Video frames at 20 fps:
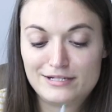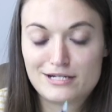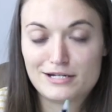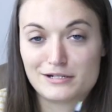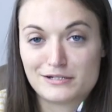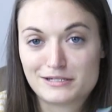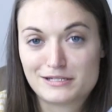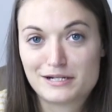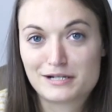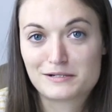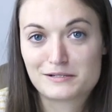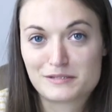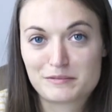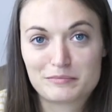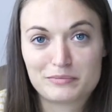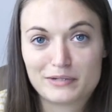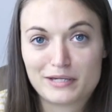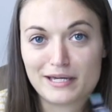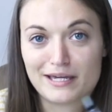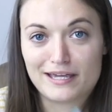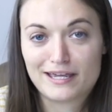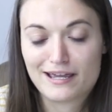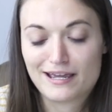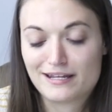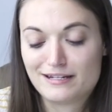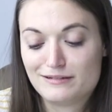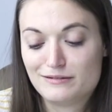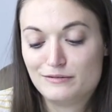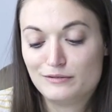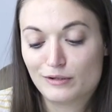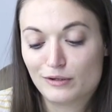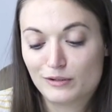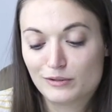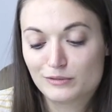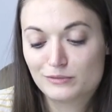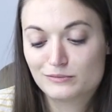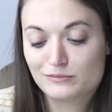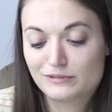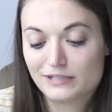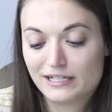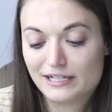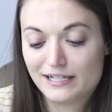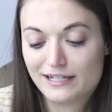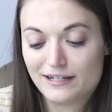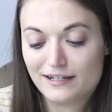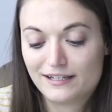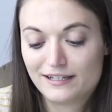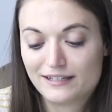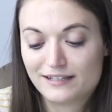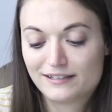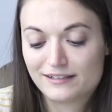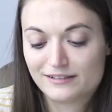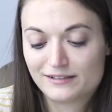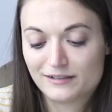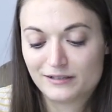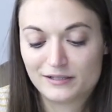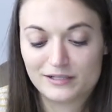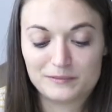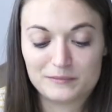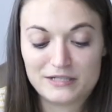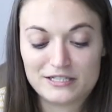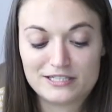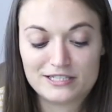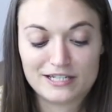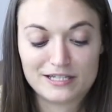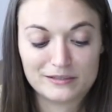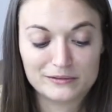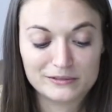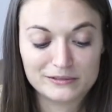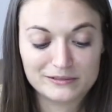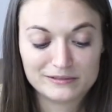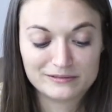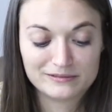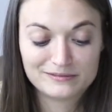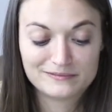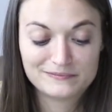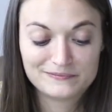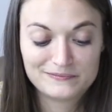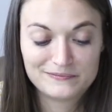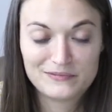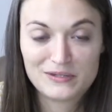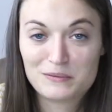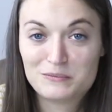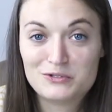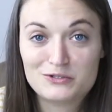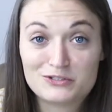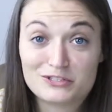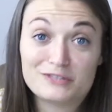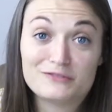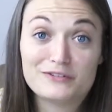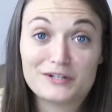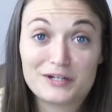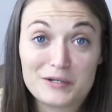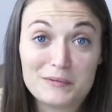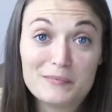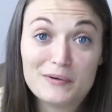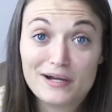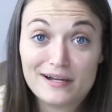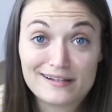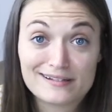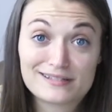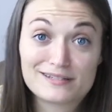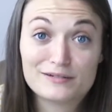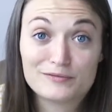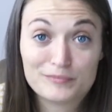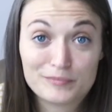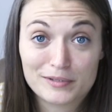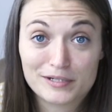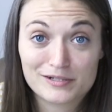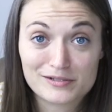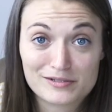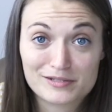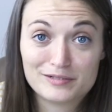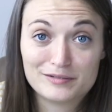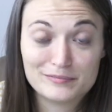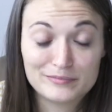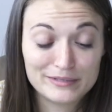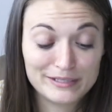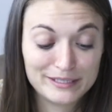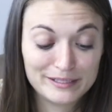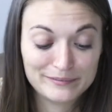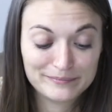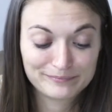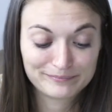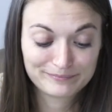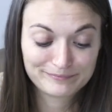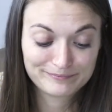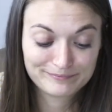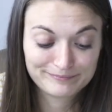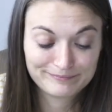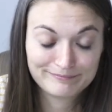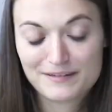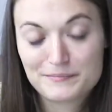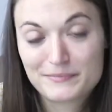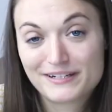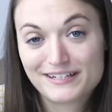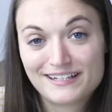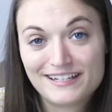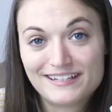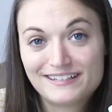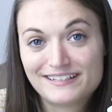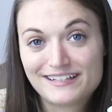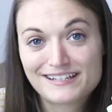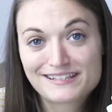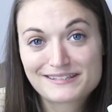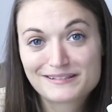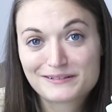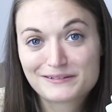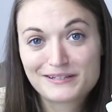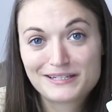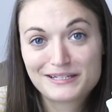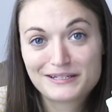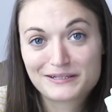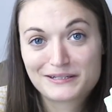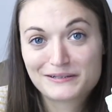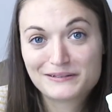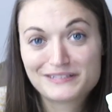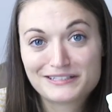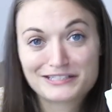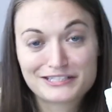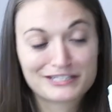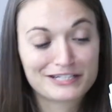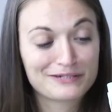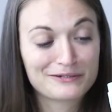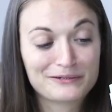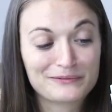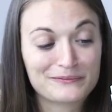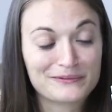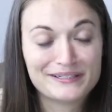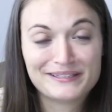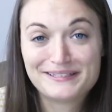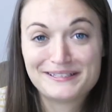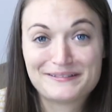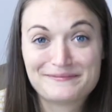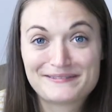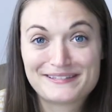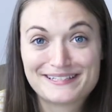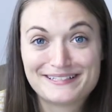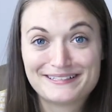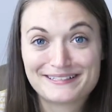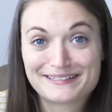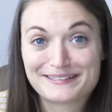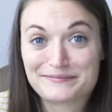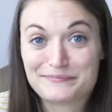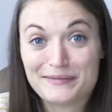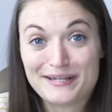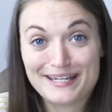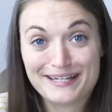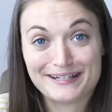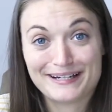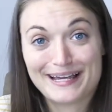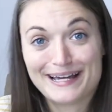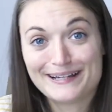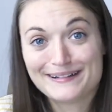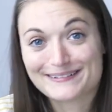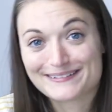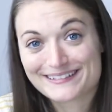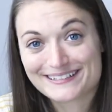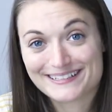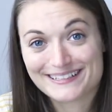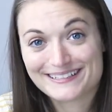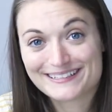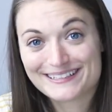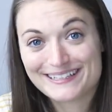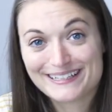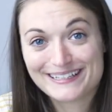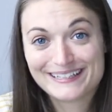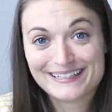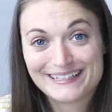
Here's an art supply I don't like on my channel. I'm usually a very positive person, but but it, does look like you're going to Sherwin-Williams and you're going to paint your house, doesn't it?